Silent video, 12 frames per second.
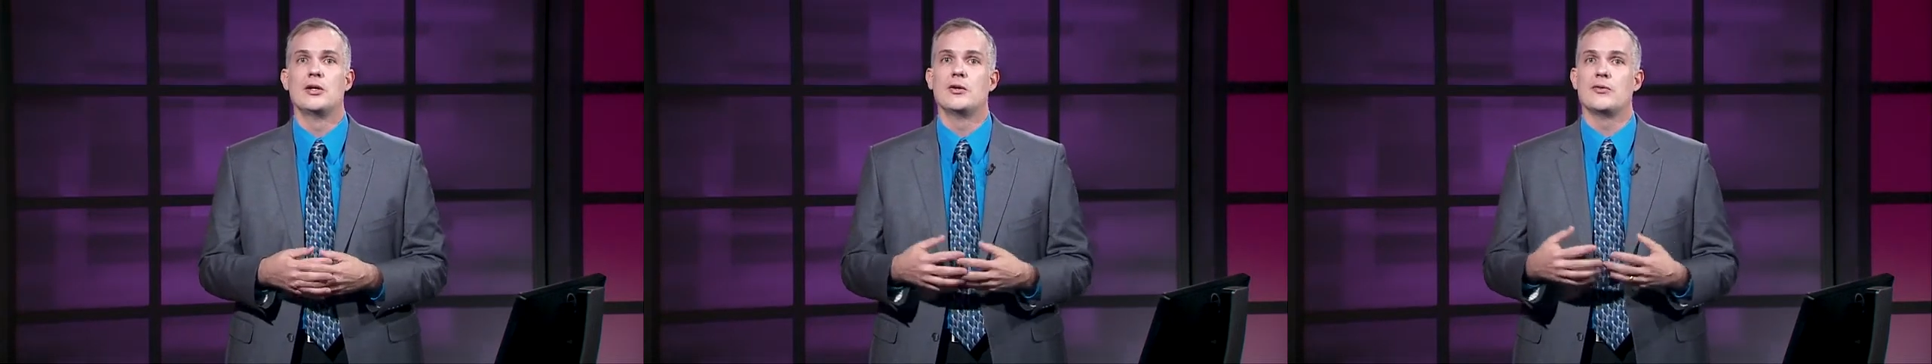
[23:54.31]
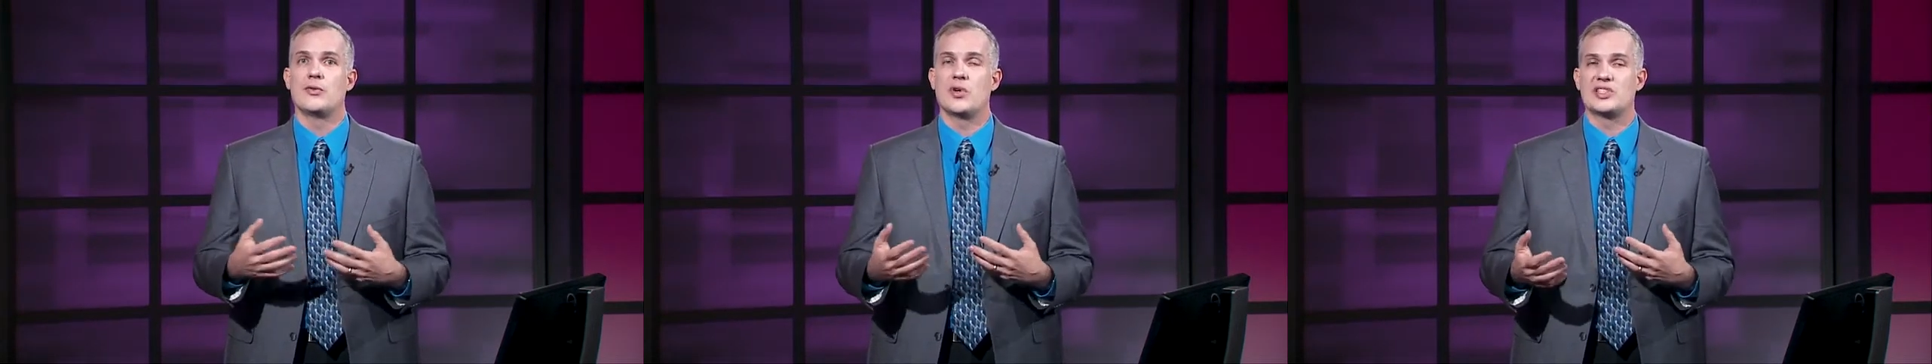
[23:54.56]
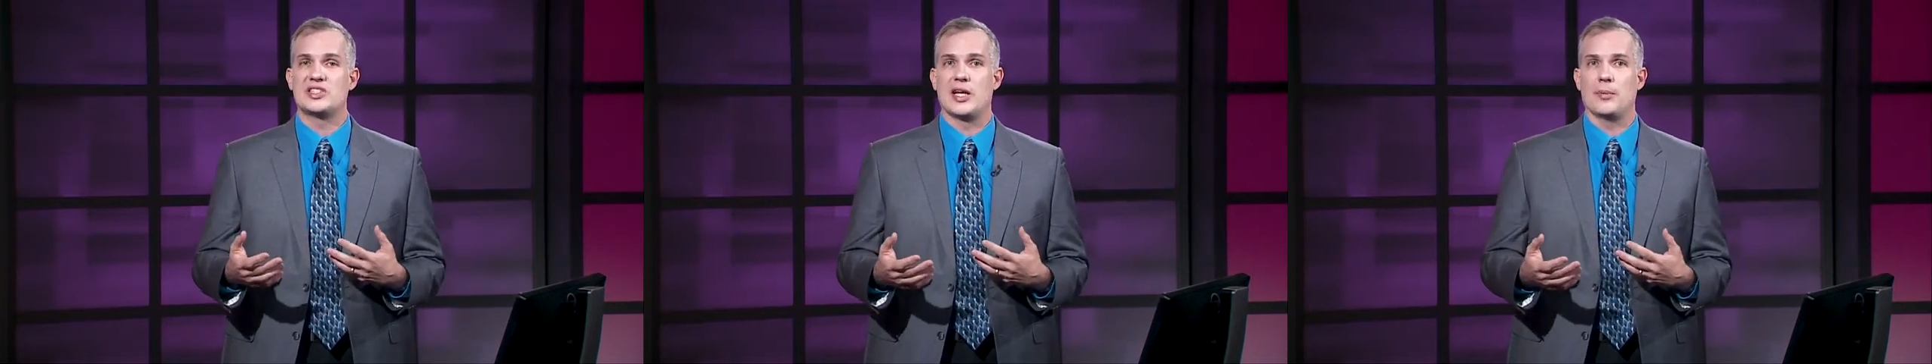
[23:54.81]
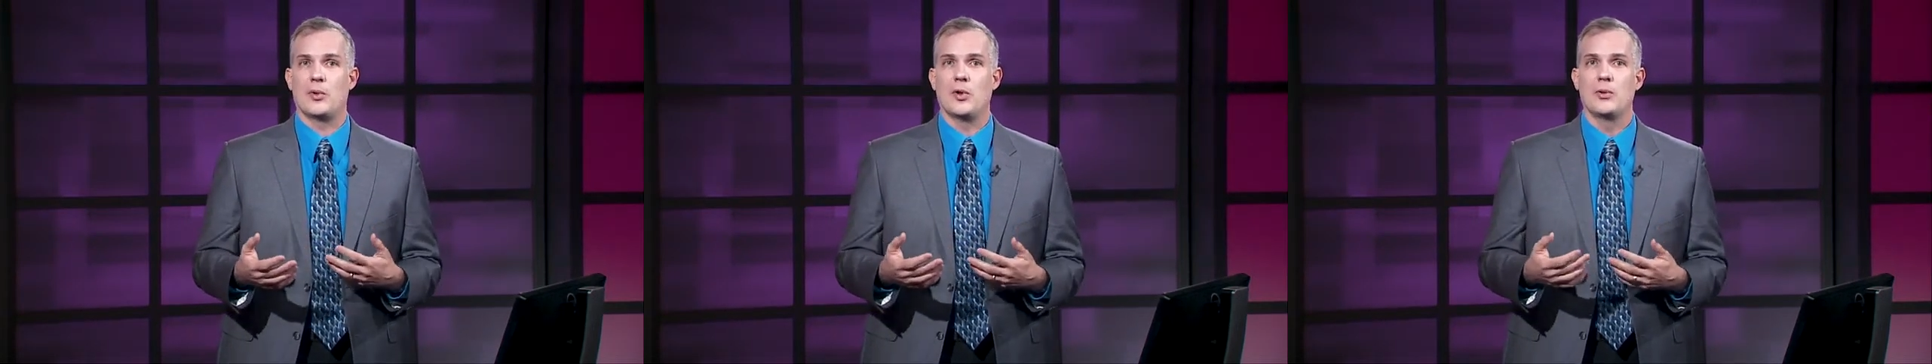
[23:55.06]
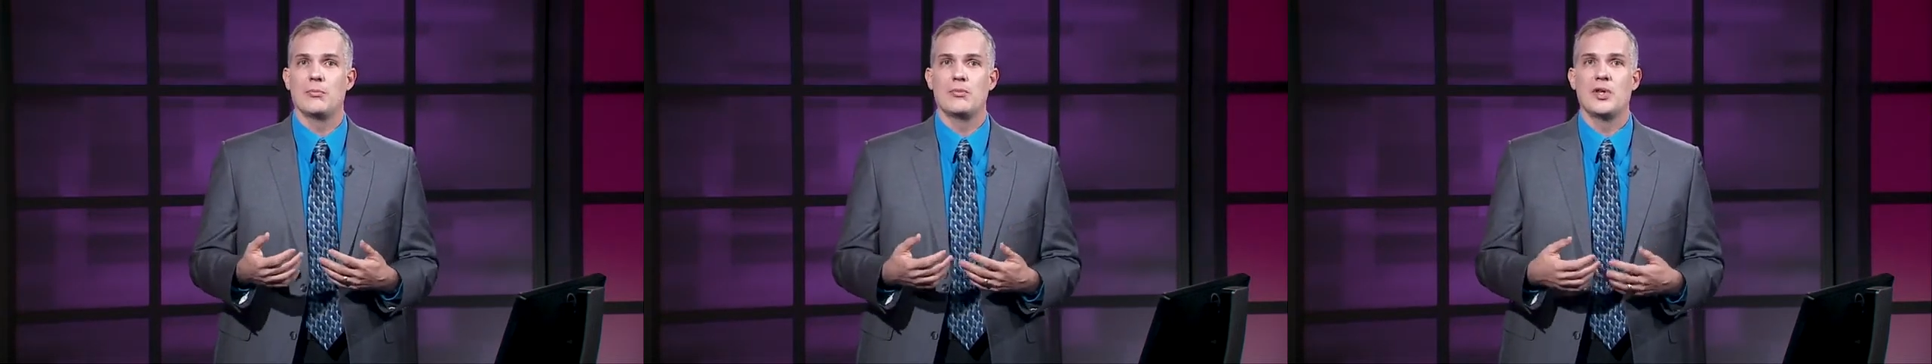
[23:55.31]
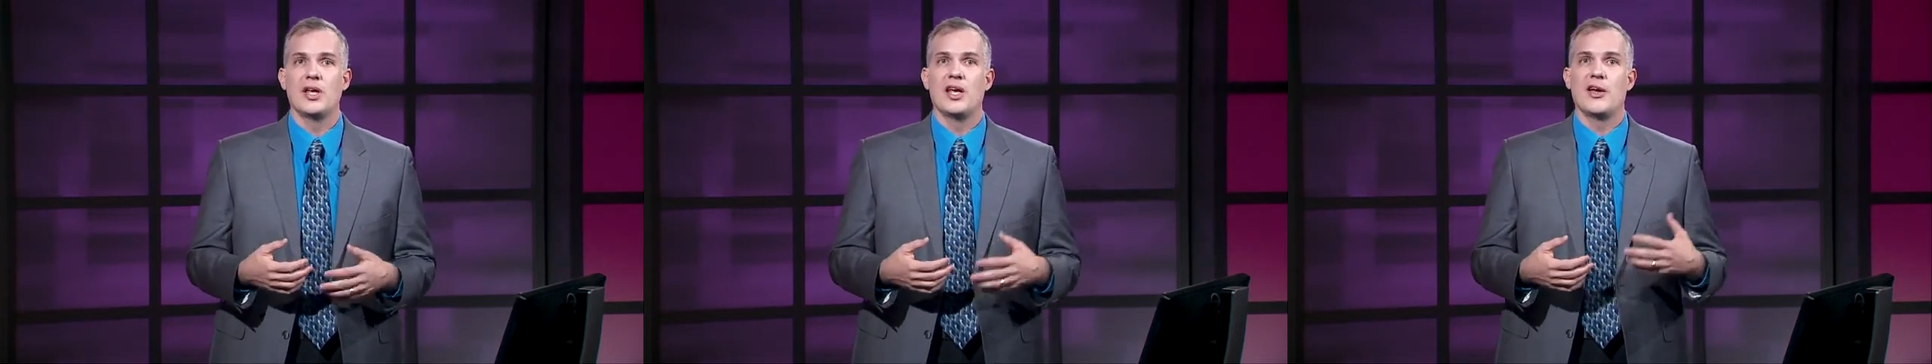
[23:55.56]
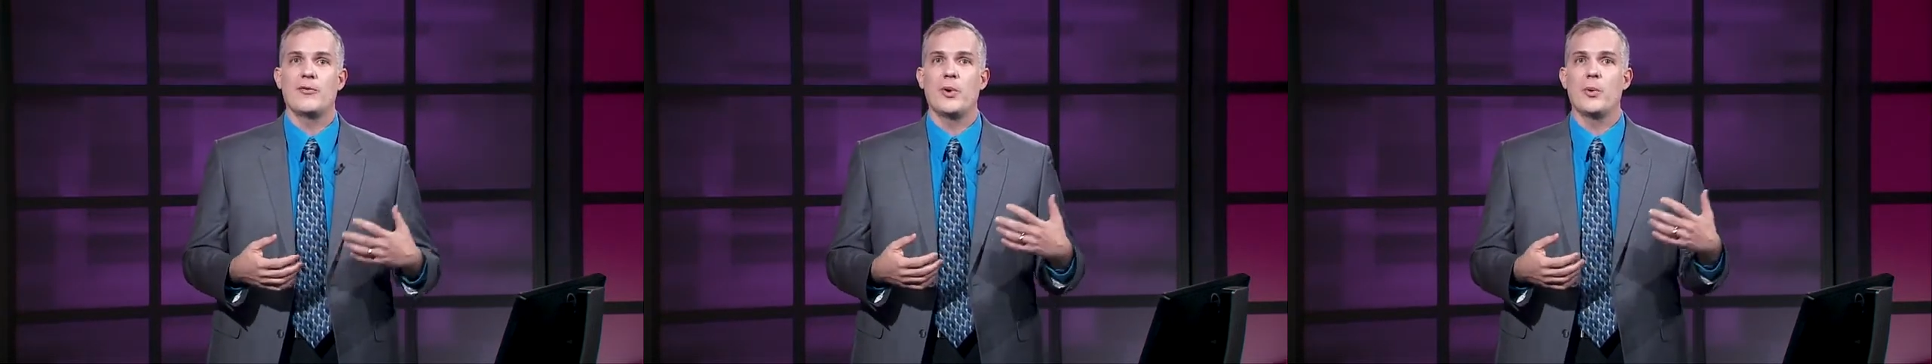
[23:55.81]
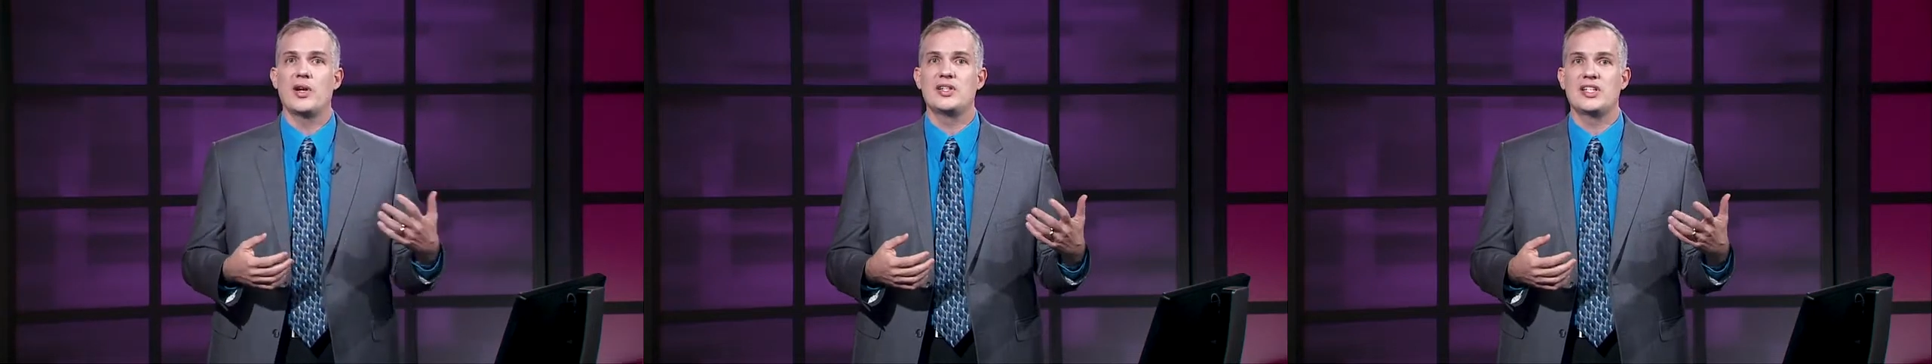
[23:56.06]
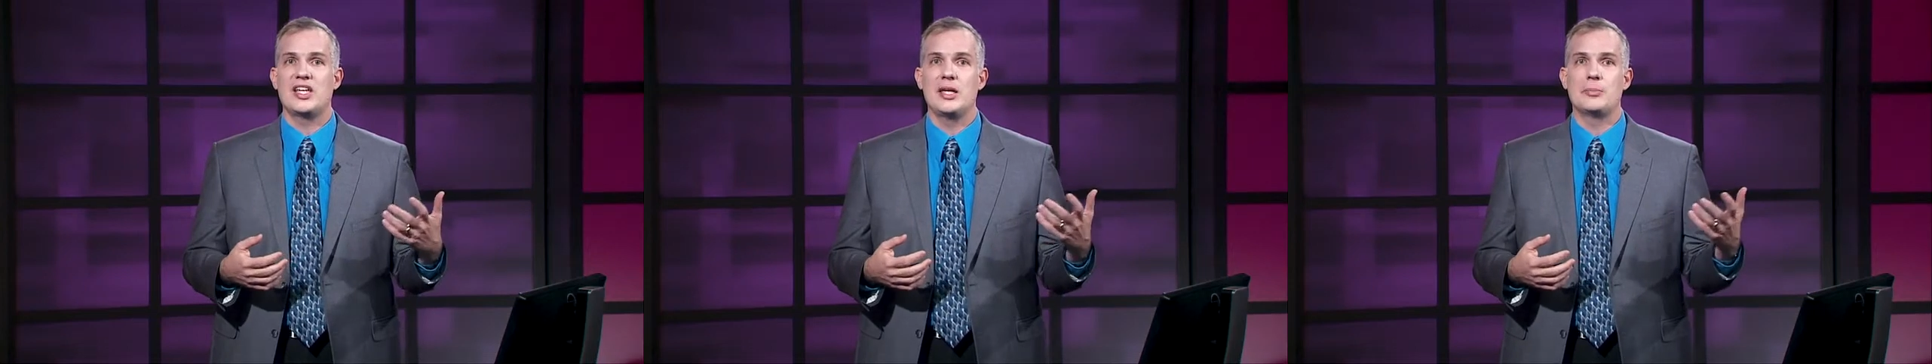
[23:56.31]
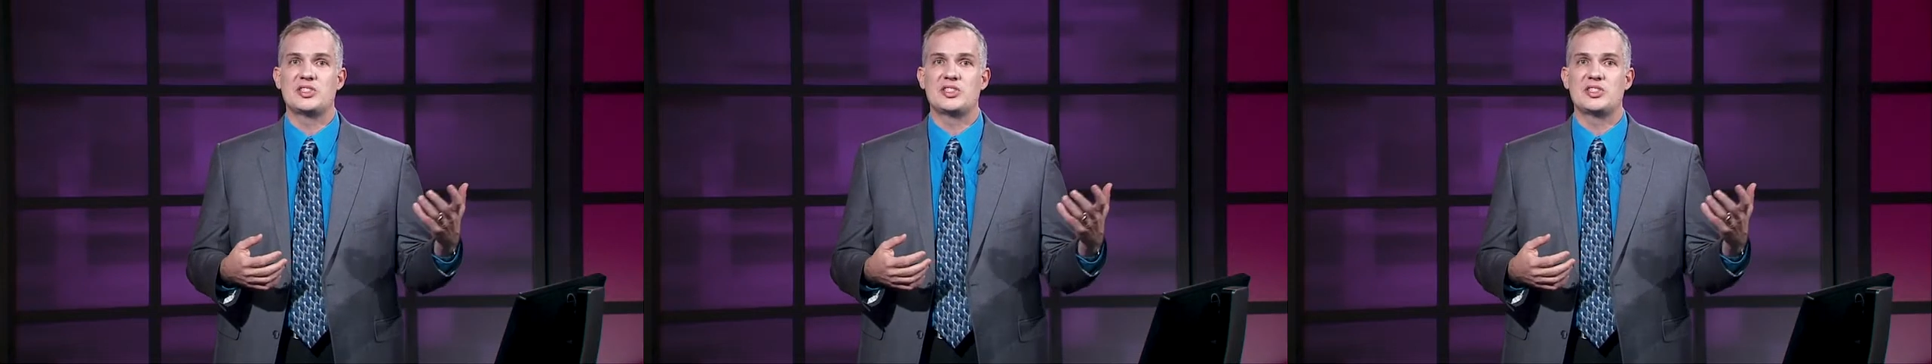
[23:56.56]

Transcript: For example, if we wanted to keep